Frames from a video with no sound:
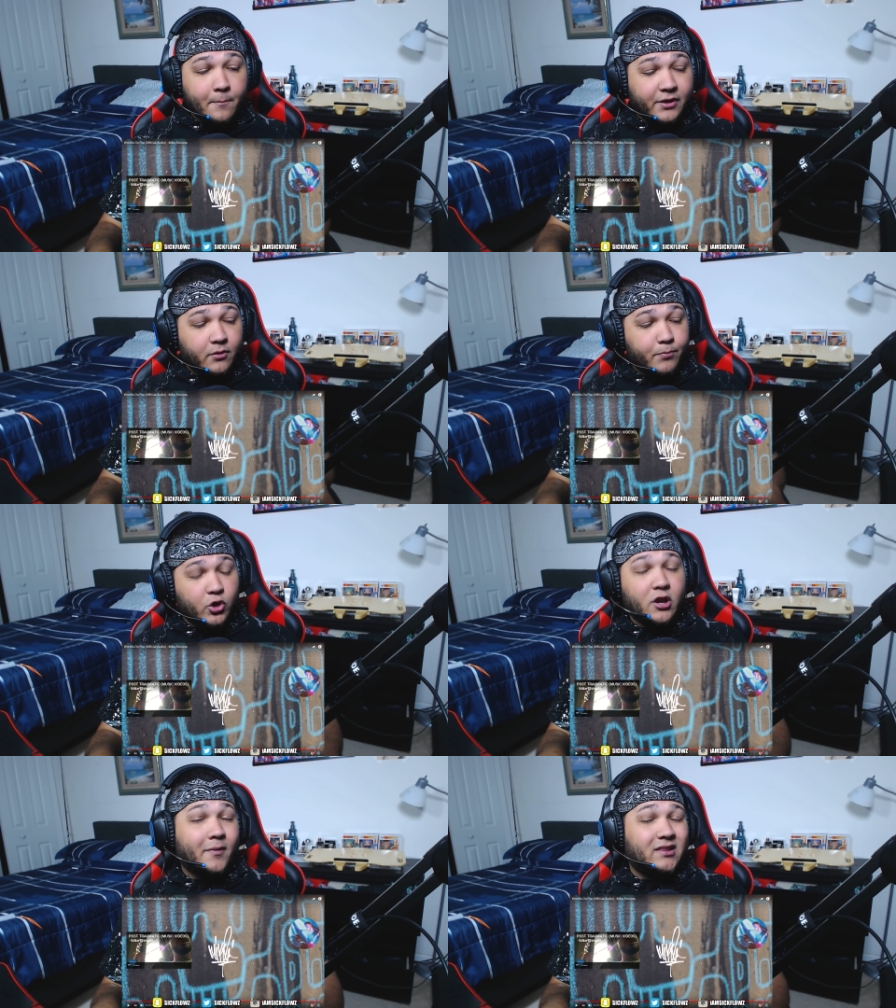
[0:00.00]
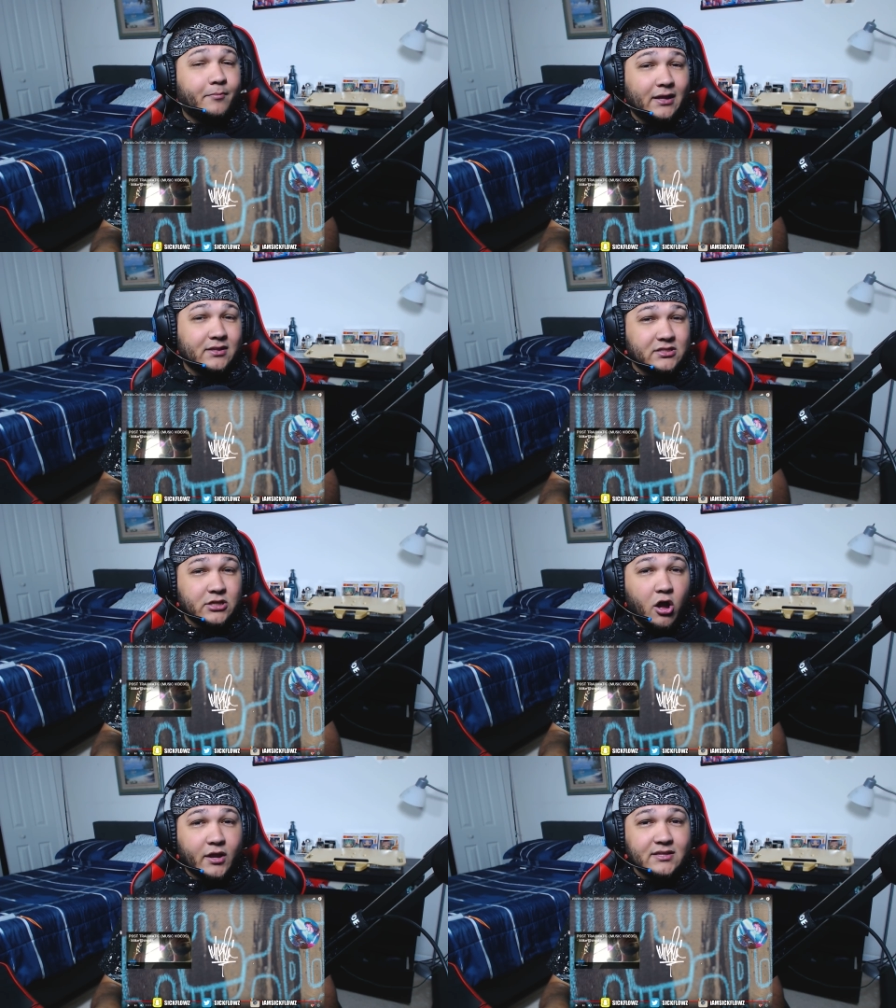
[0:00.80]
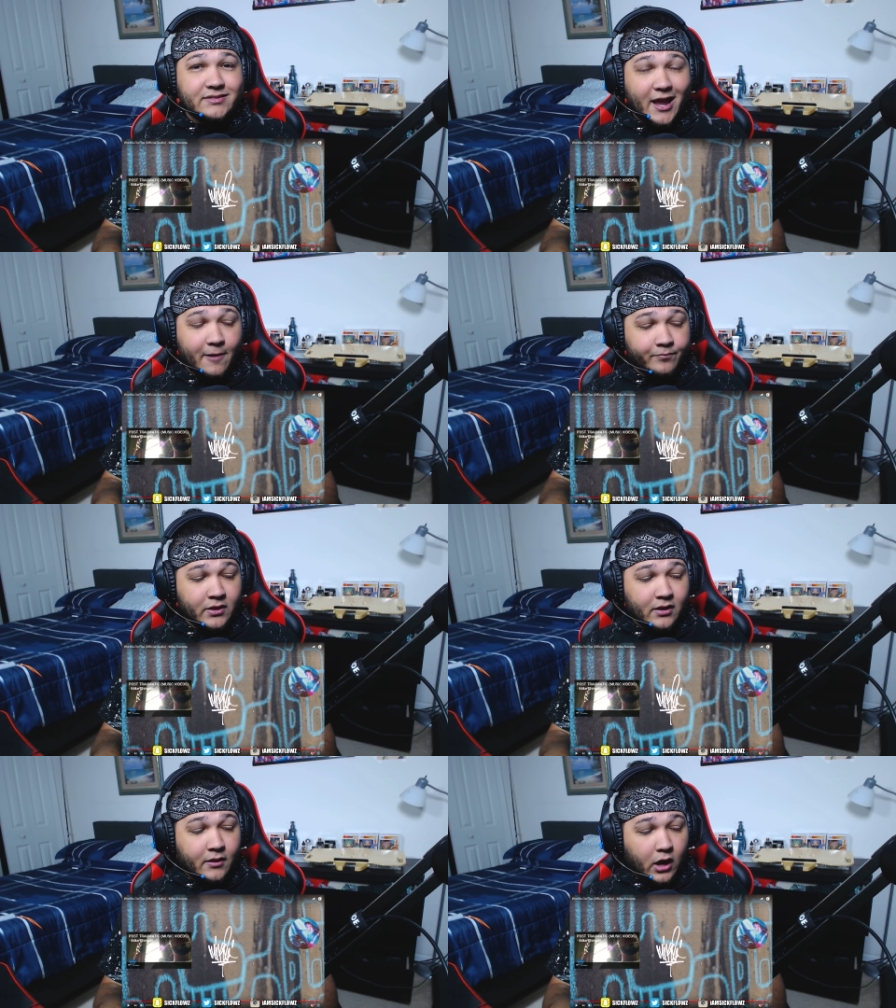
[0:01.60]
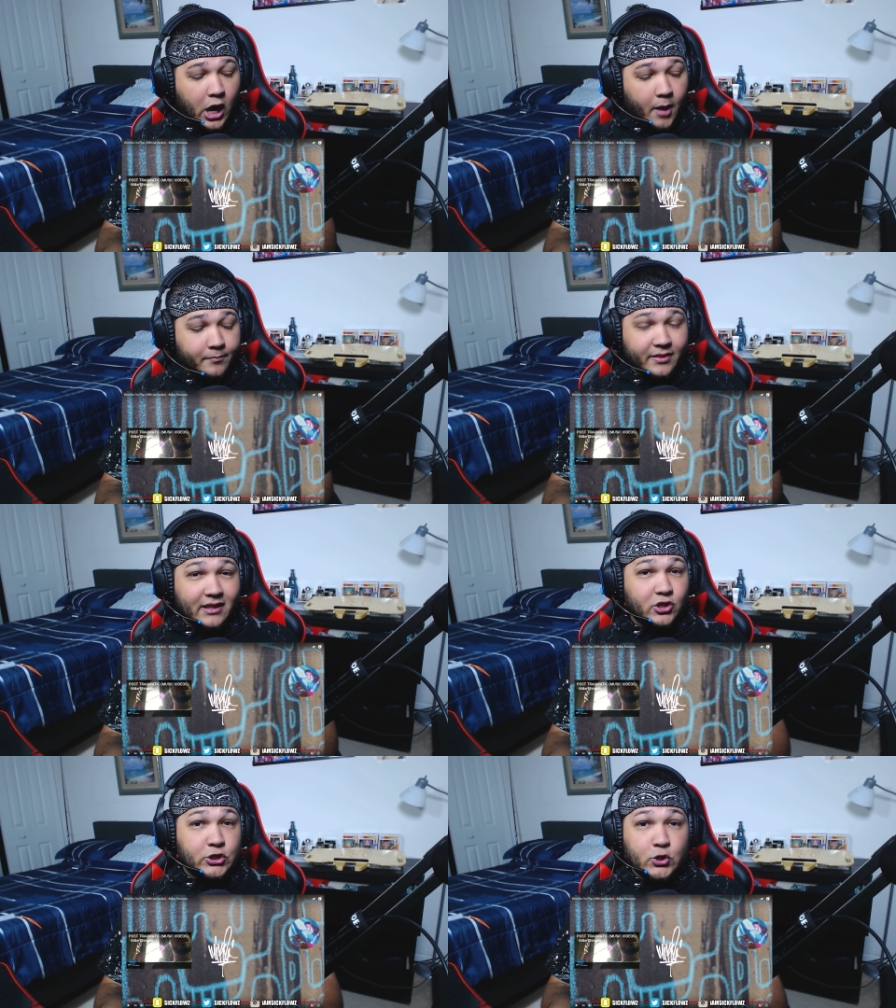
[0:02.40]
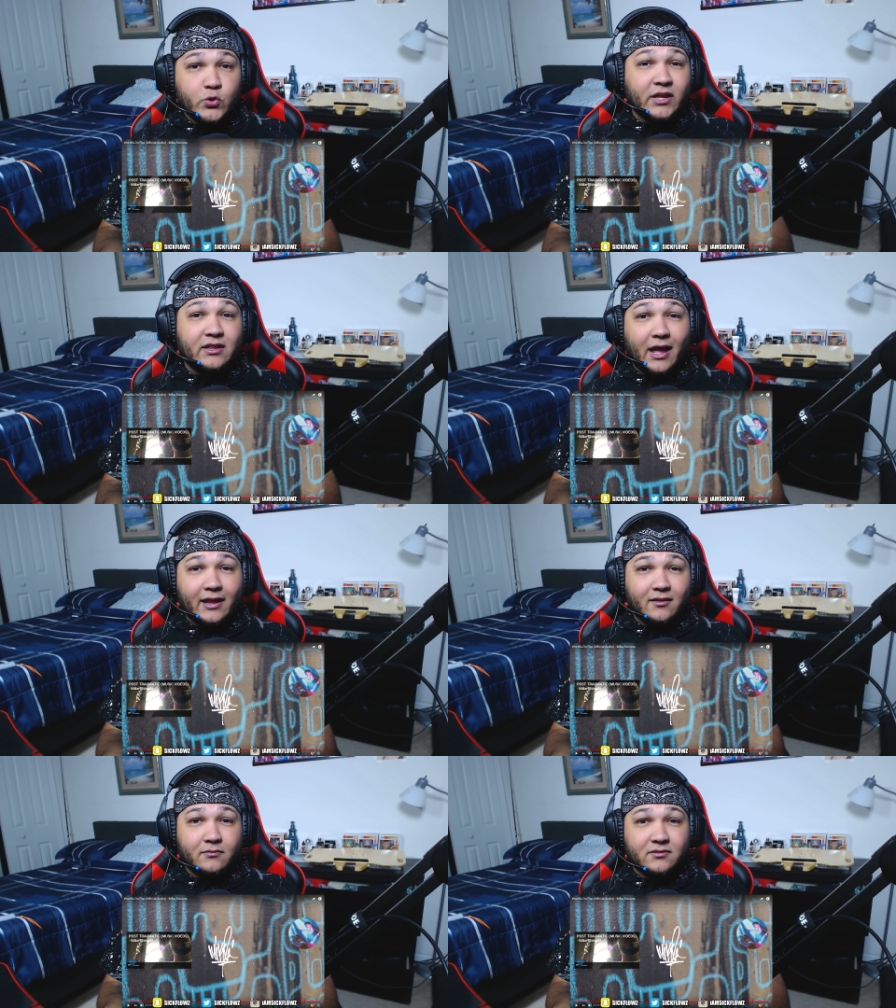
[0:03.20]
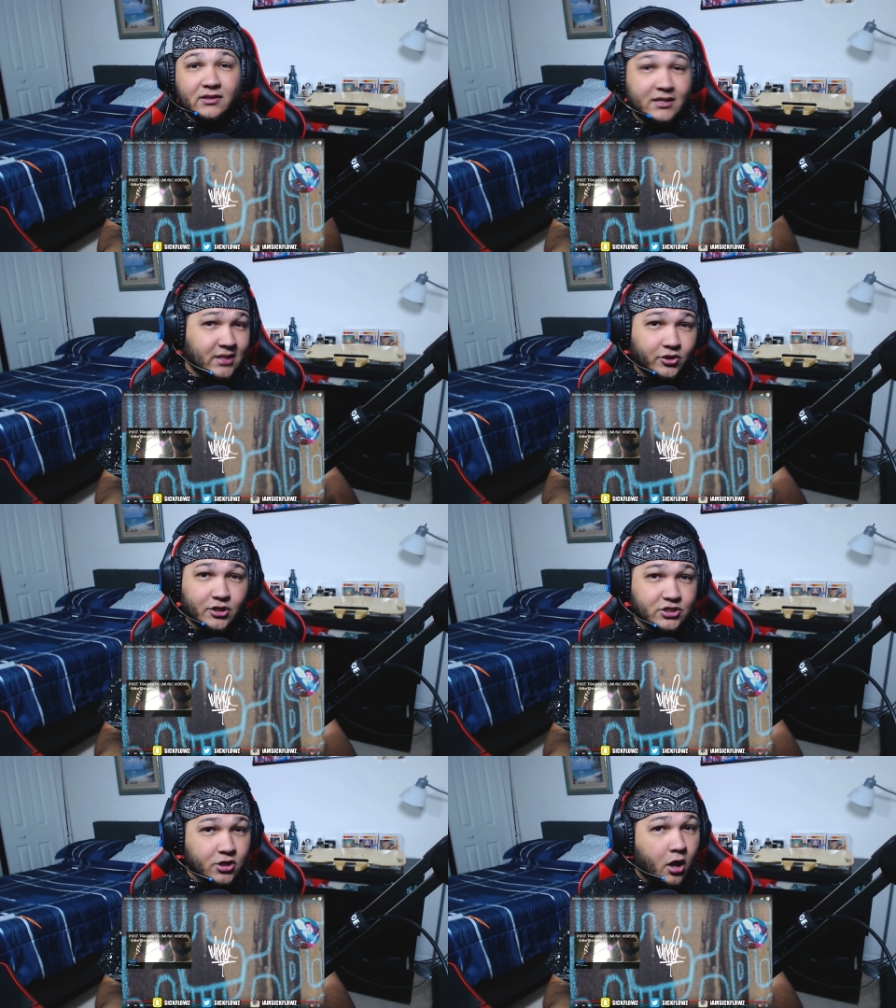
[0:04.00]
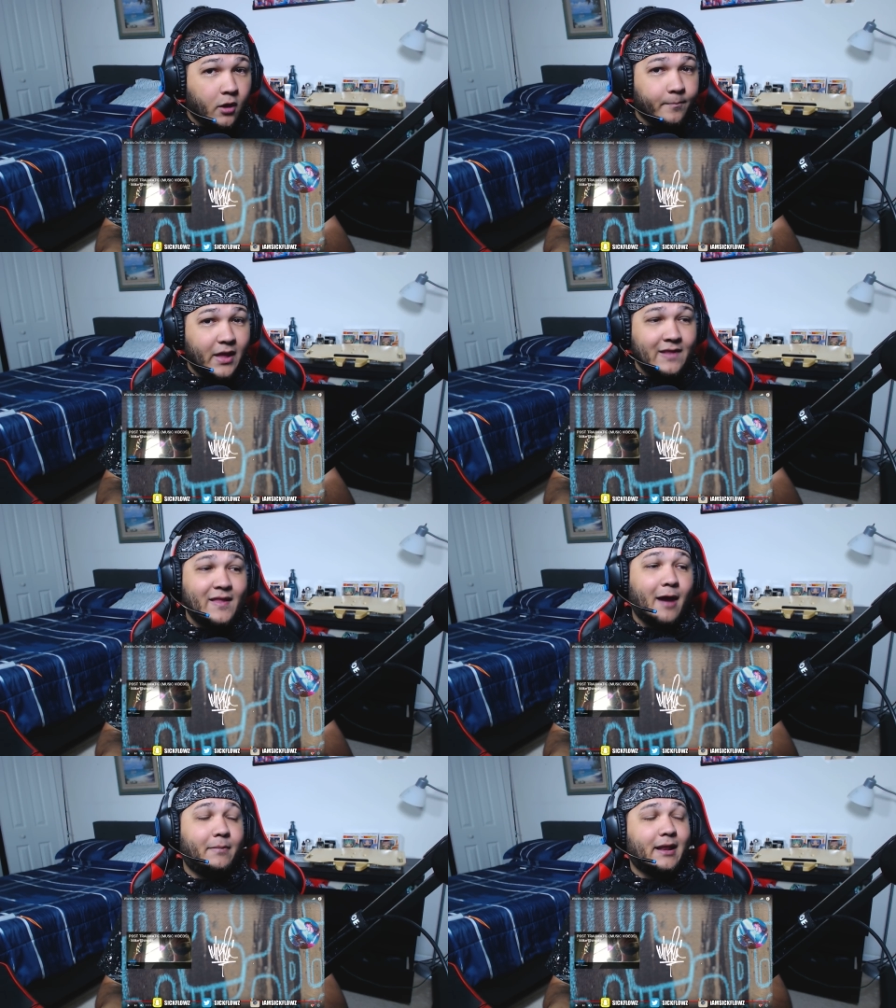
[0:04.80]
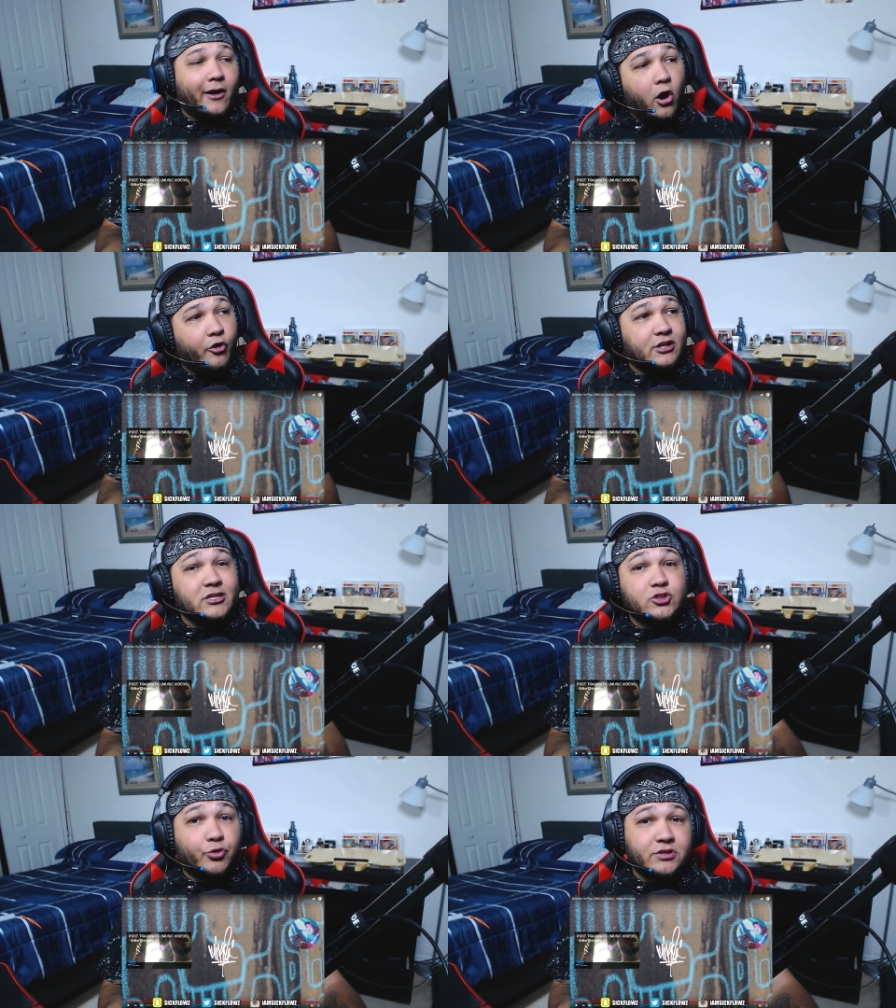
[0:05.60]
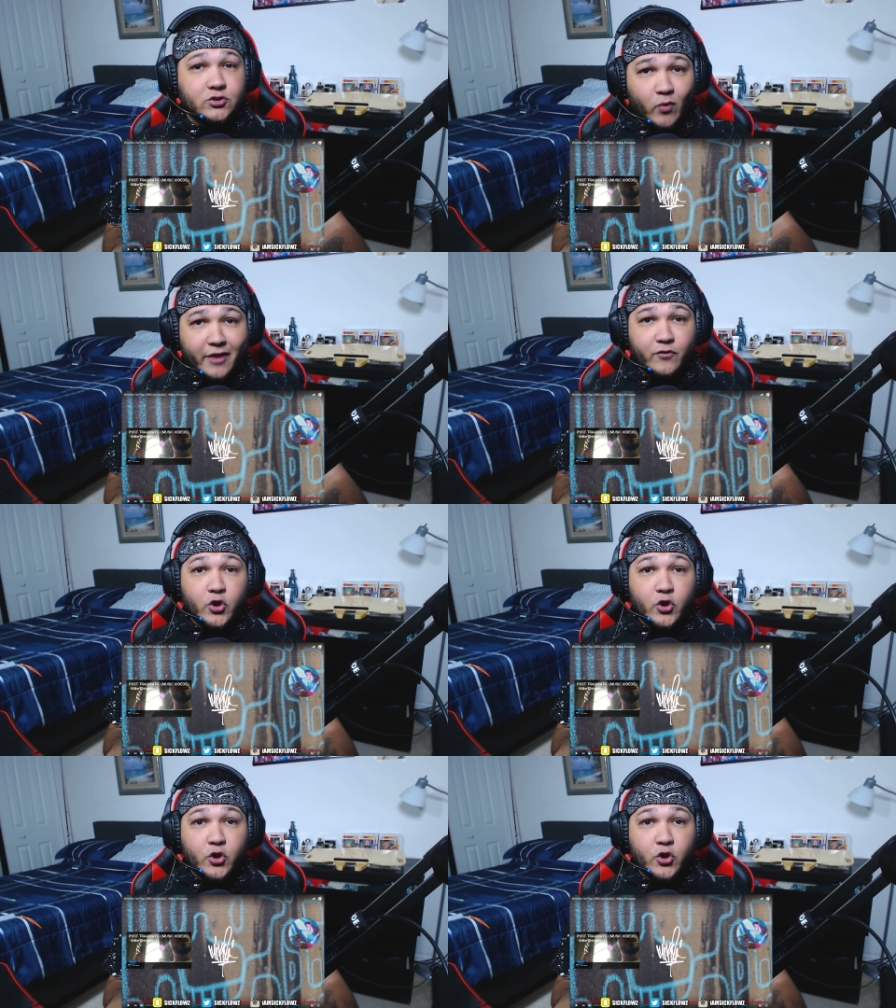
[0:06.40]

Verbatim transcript: But the beauty about, about this song is that um you can like listen to the song and not be like, oh, this is towards his wife.